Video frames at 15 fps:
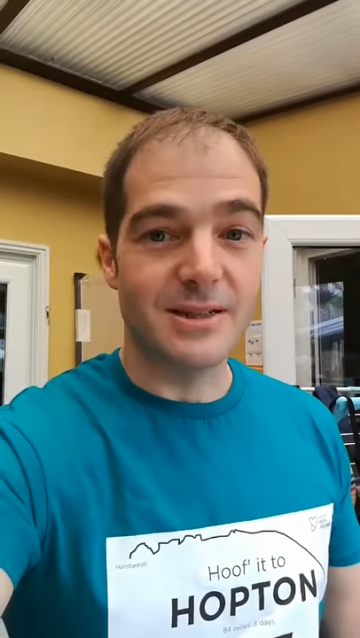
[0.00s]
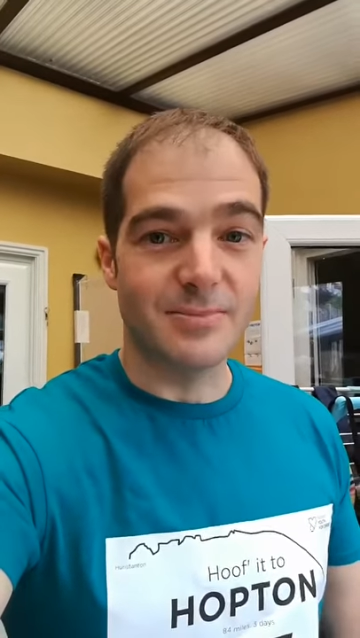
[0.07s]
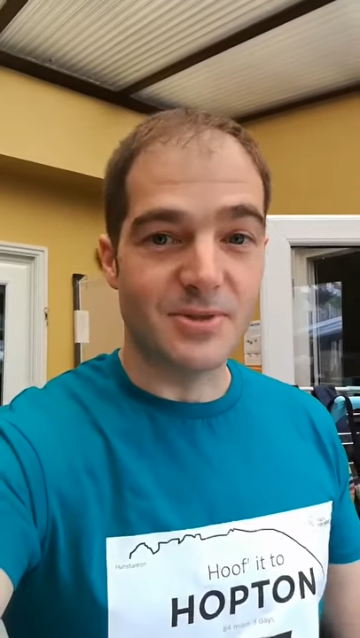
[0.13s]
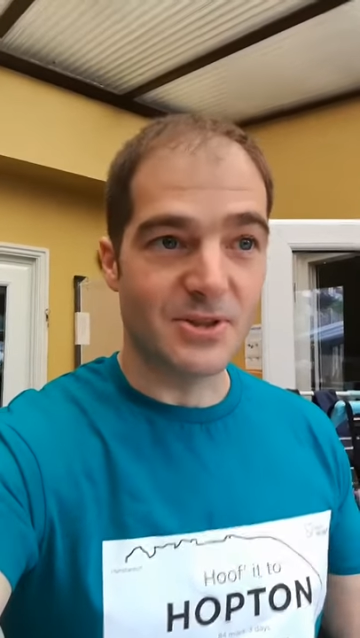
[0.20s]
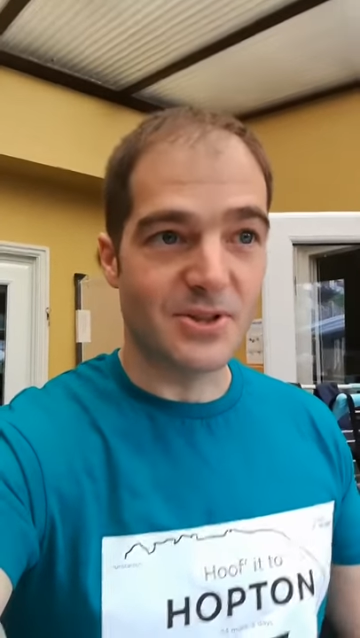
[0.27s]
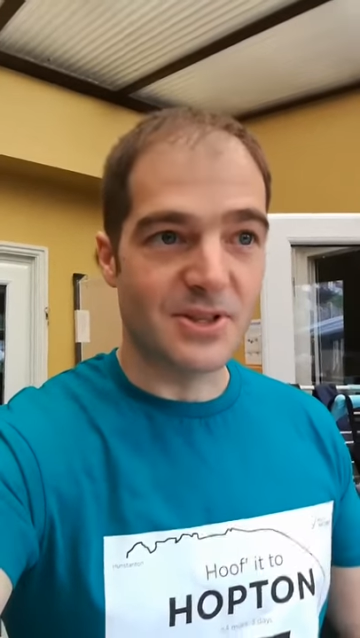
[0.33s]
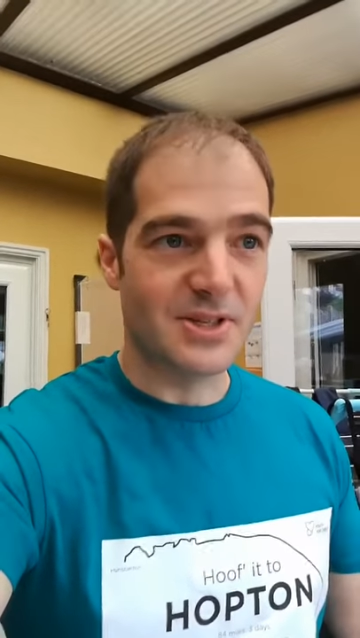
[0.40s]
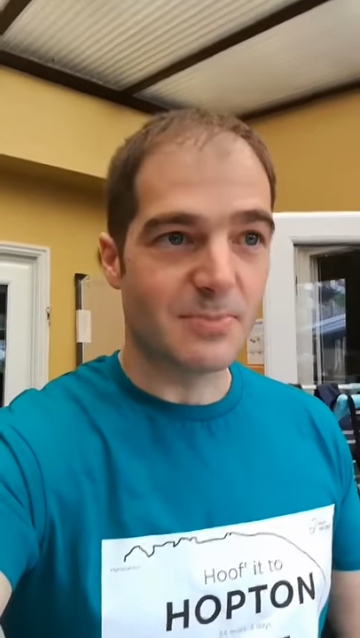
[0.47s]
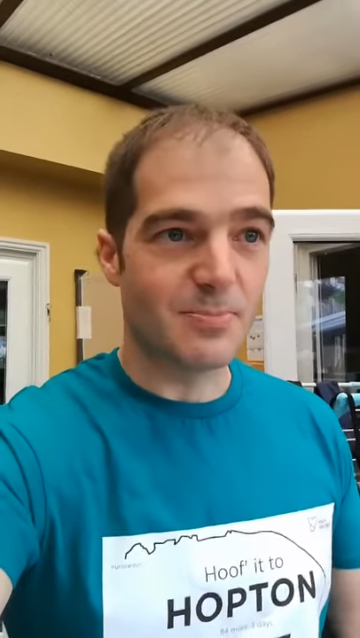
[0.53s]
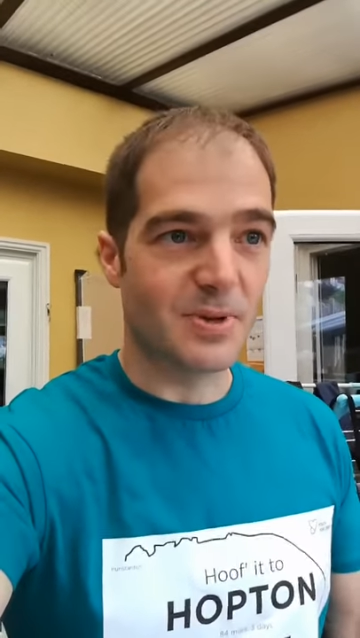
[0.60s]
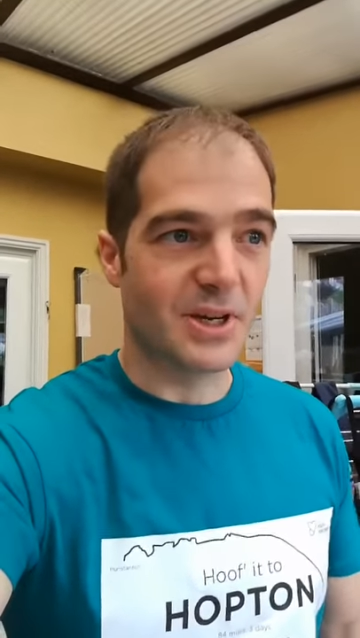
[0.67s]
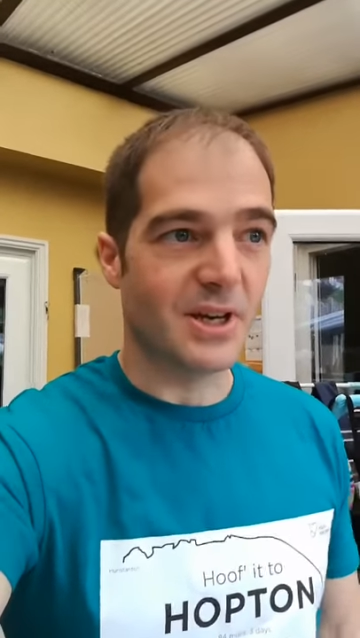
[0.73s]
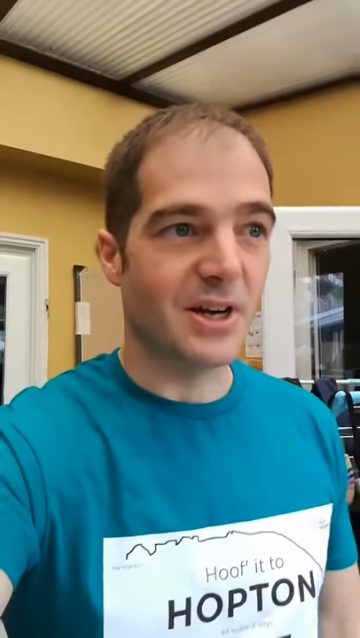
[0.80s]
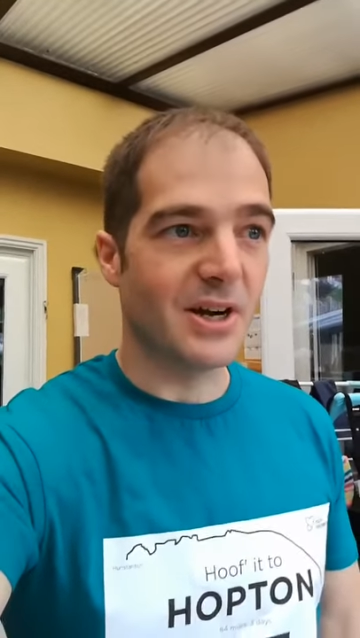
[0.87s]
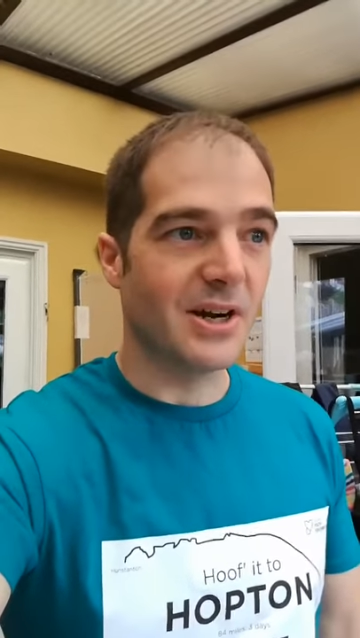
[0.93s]
I'm doing this
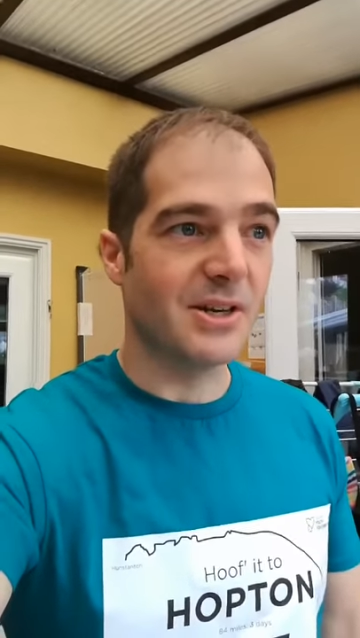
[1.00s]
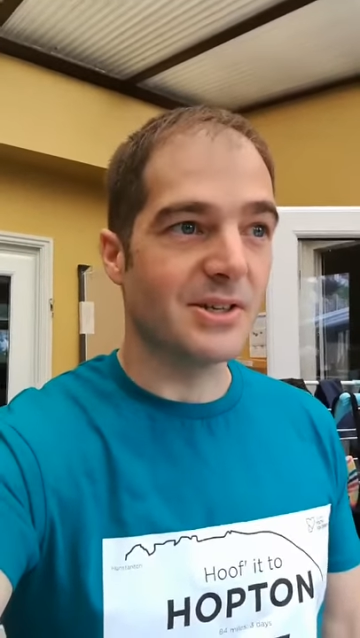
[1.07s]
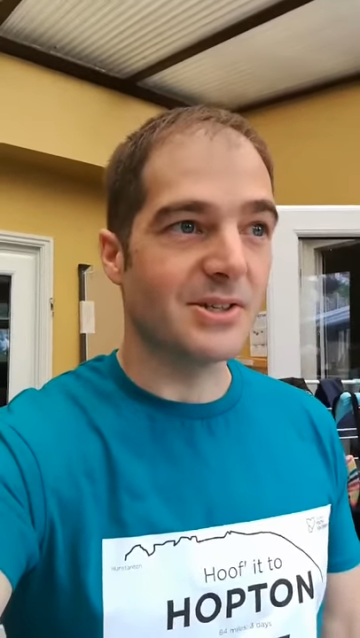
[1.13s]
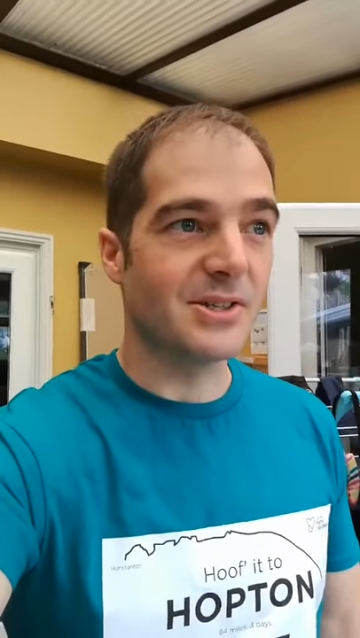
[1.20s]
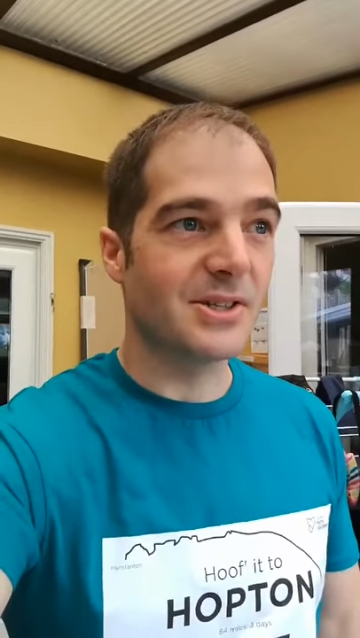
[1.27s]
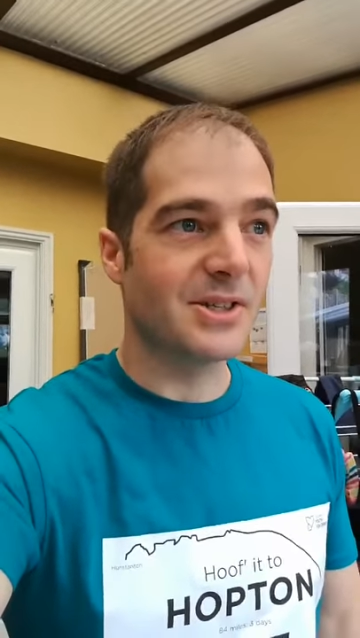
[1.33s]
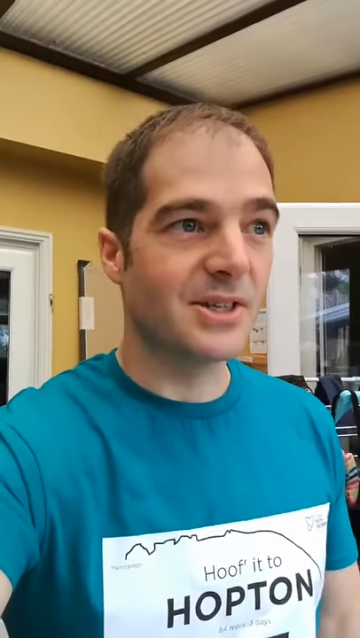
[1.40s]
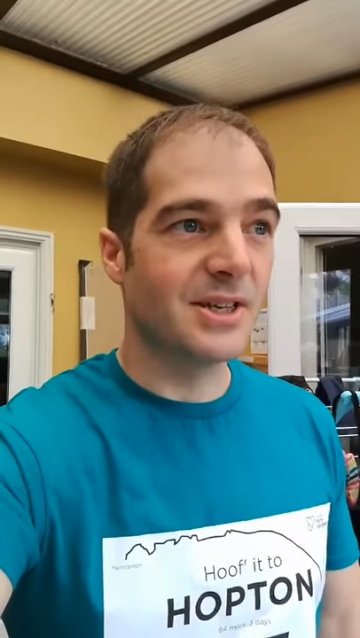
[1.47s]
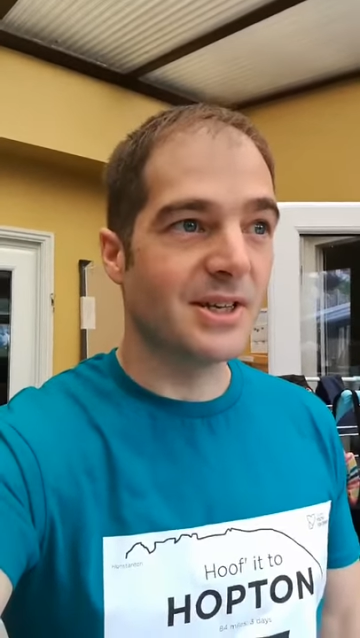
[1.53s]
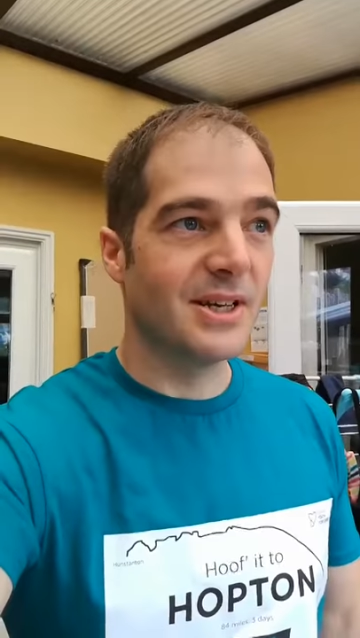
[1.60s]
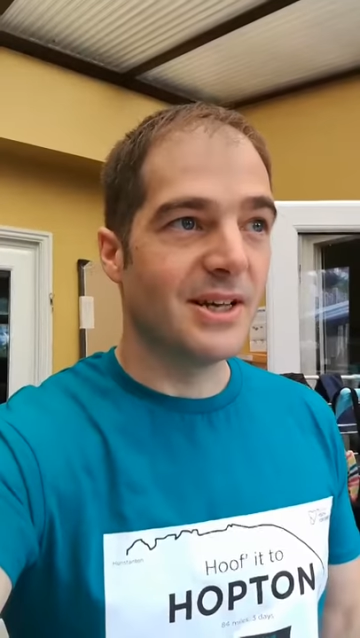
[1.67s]
because